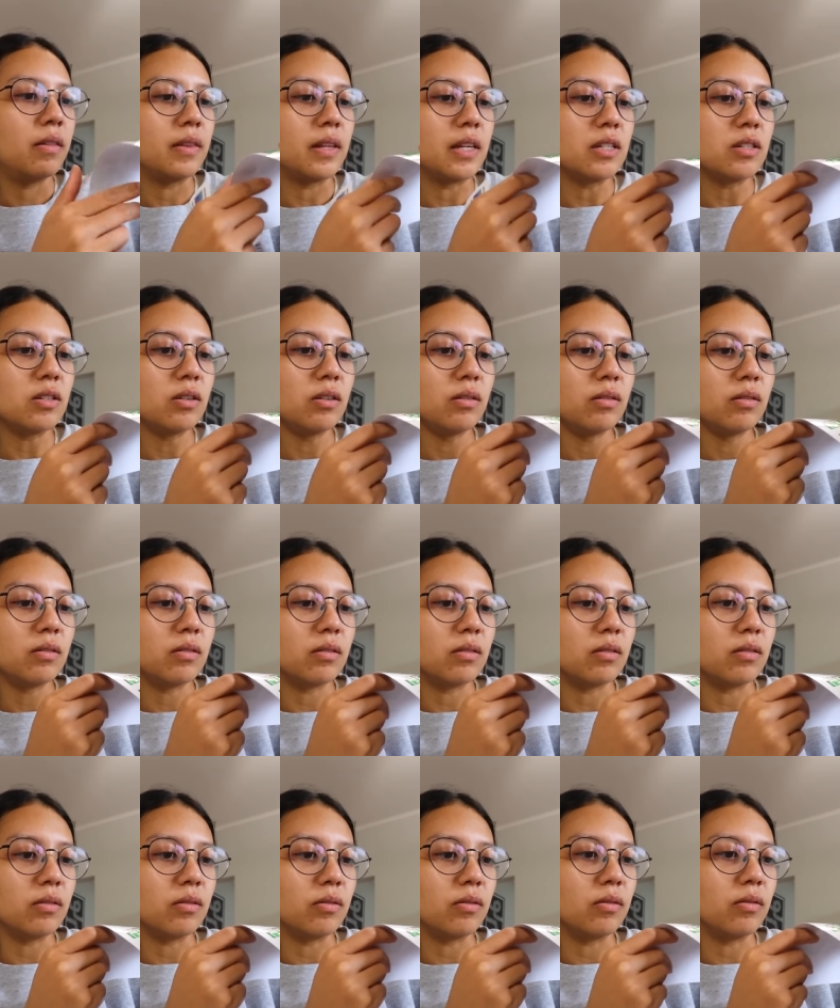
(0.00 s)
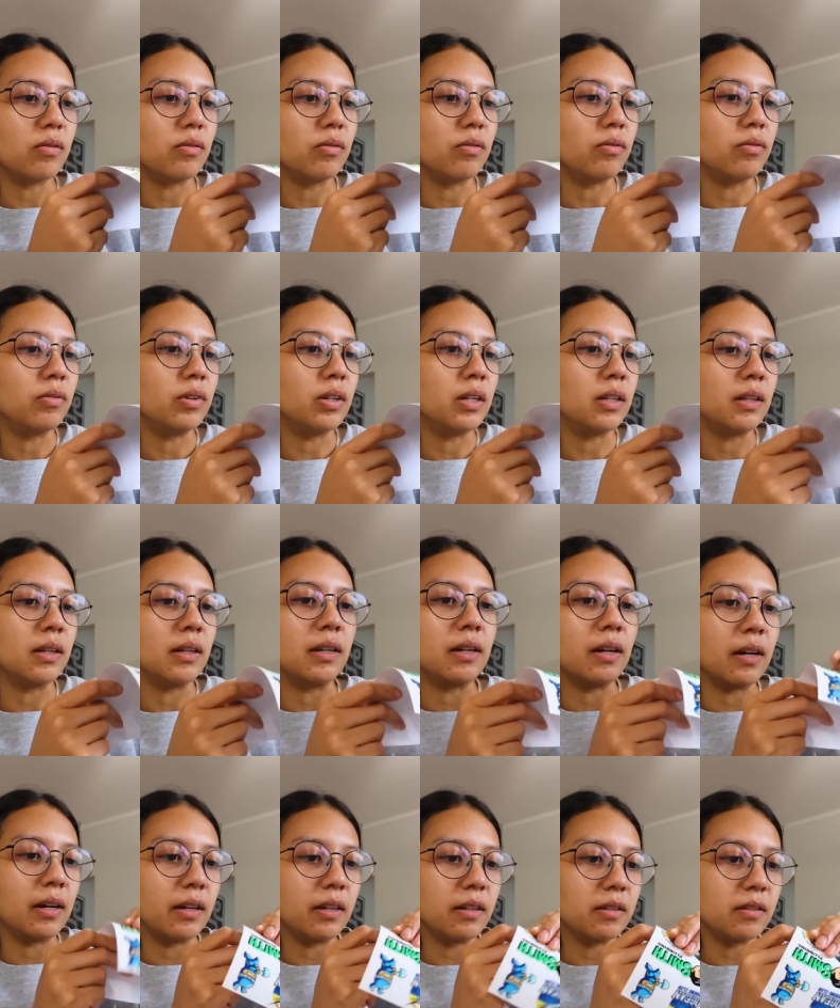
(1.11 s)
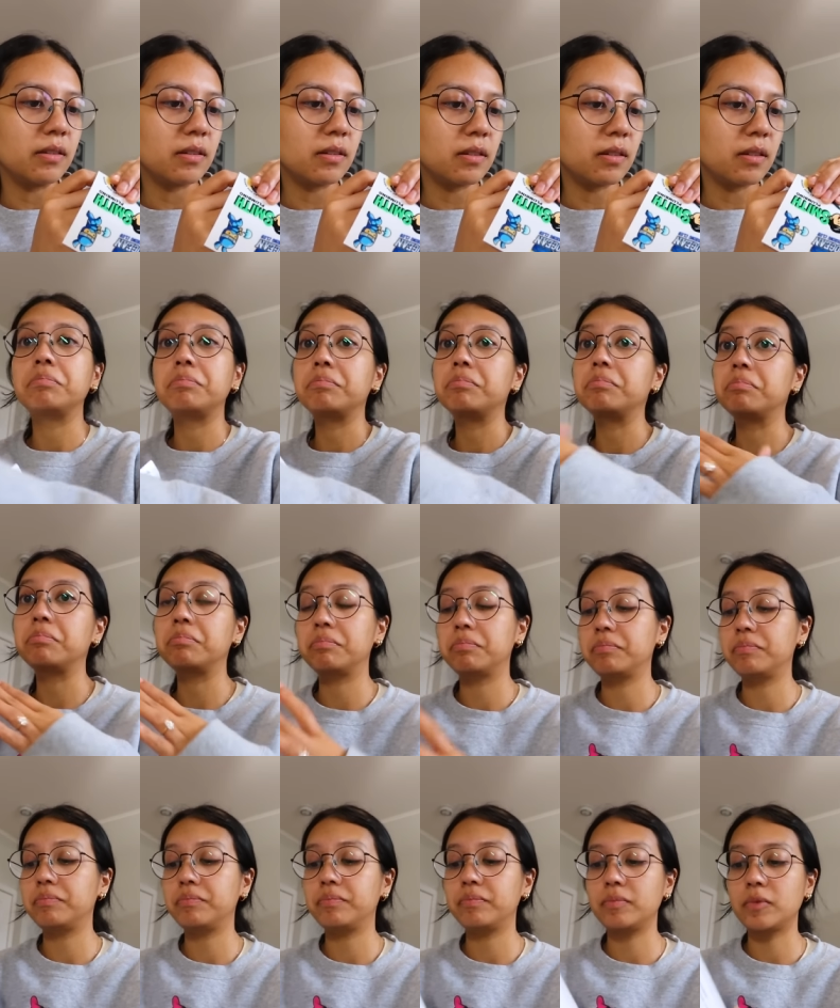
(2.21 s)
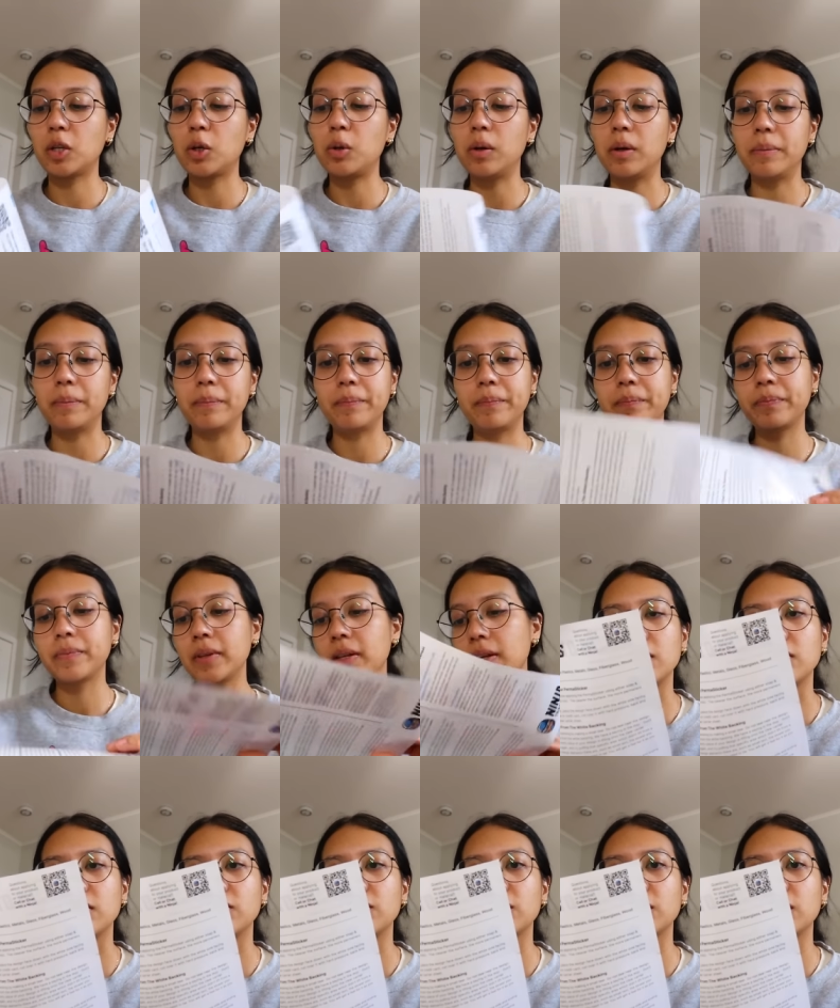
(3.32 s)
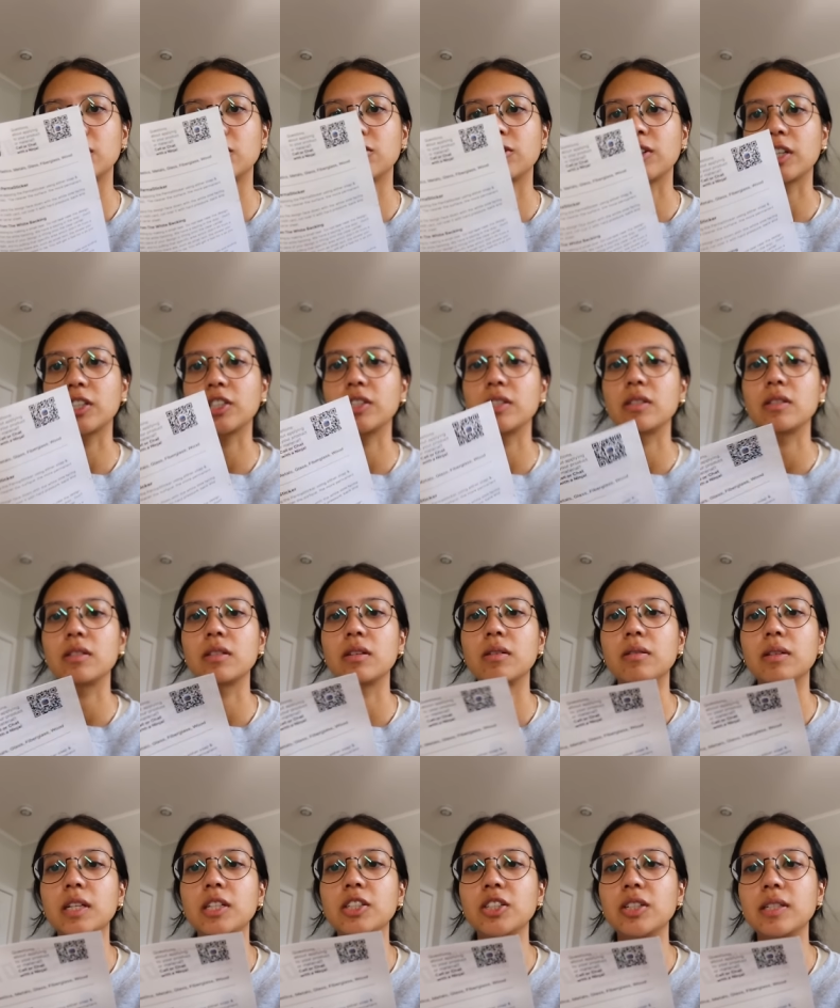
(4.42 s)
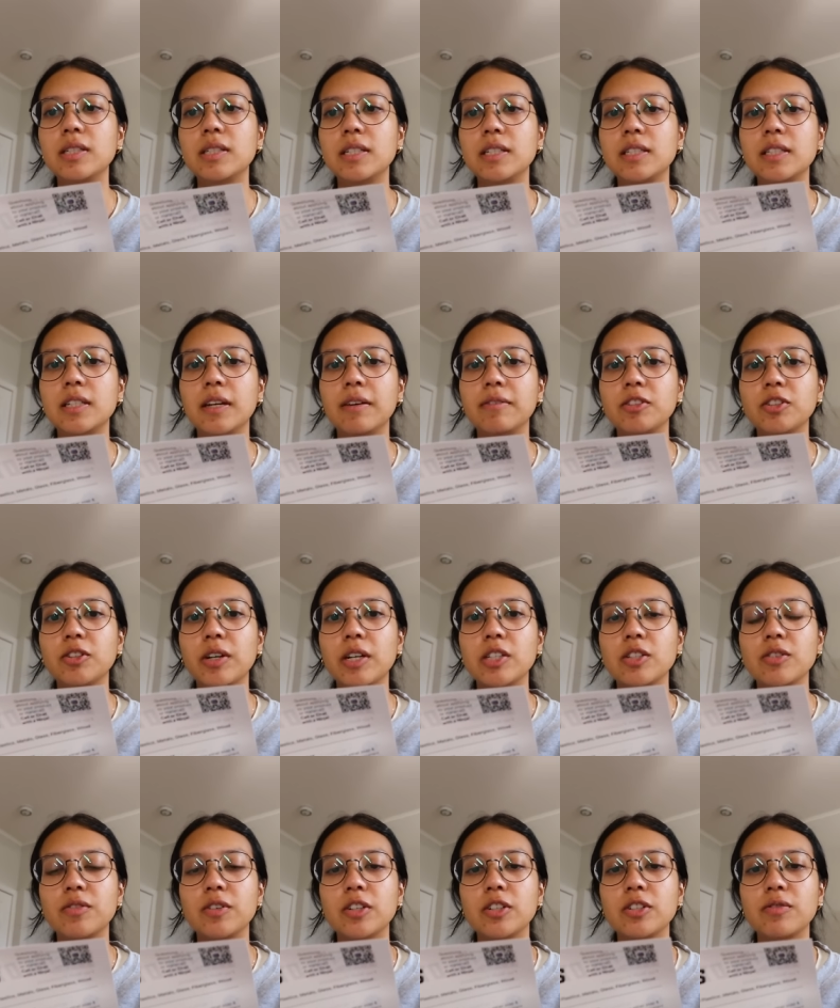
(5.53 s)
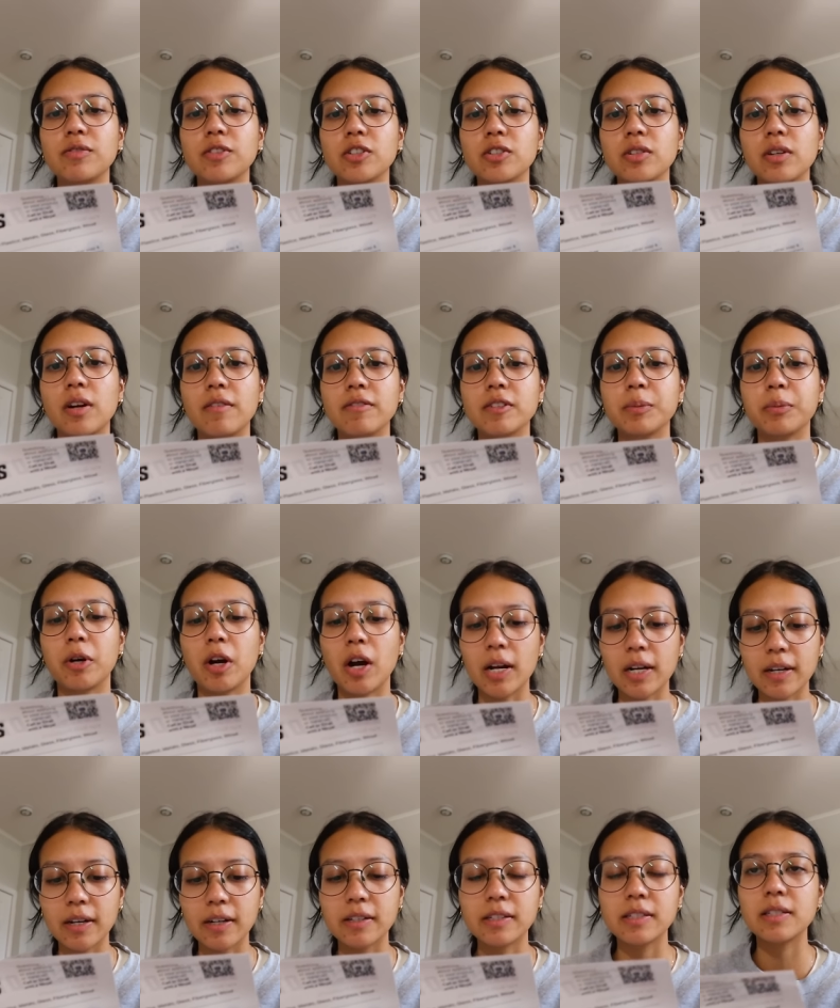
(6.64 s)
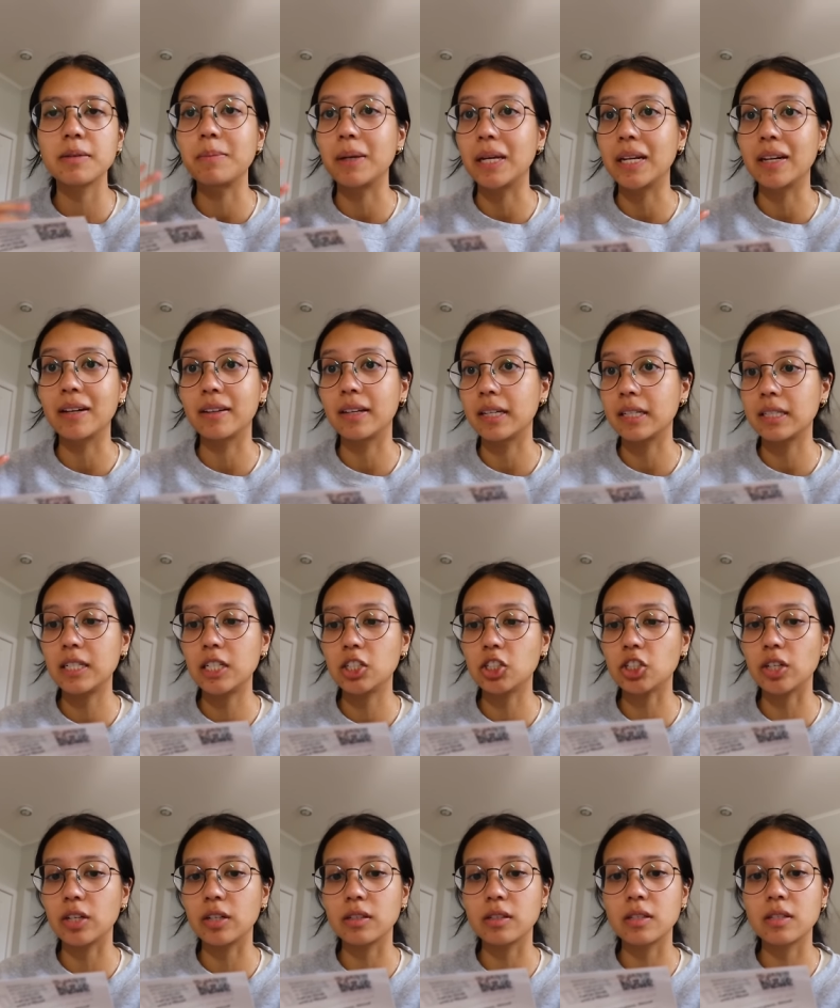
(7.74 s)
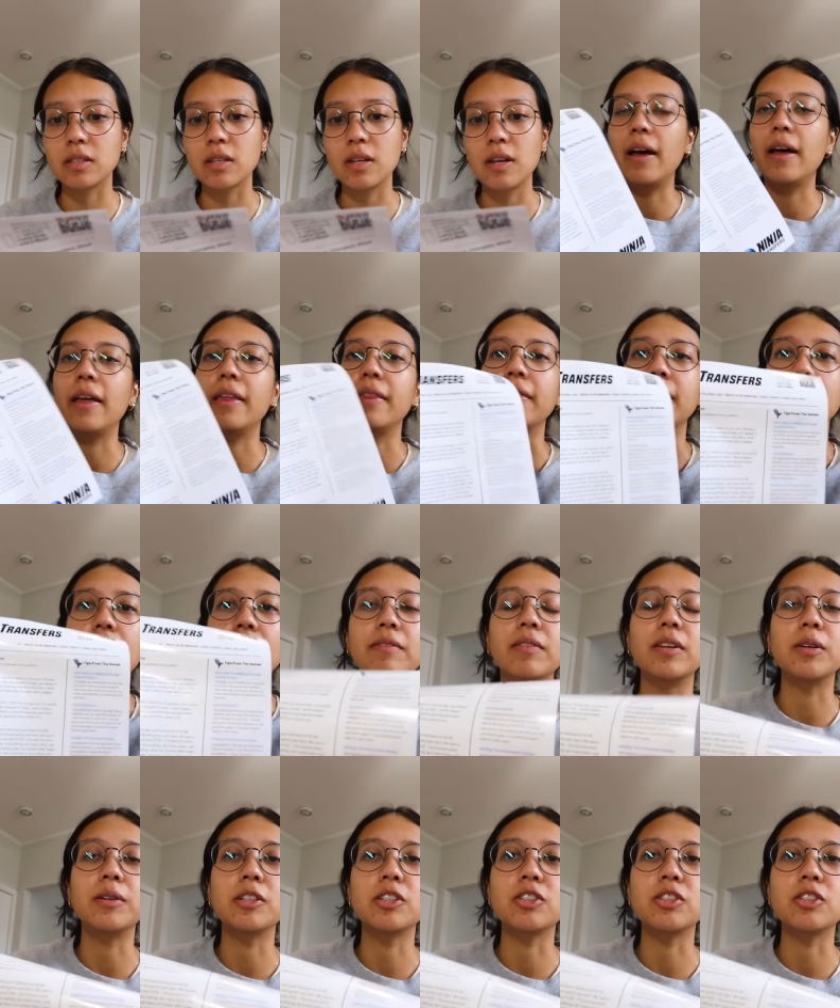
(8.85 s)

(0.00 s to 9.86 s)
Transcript: These are really nice. Cool. These are just instructions. So Ninja DTF transfers for soft products, meaning like t-shirts, and they give you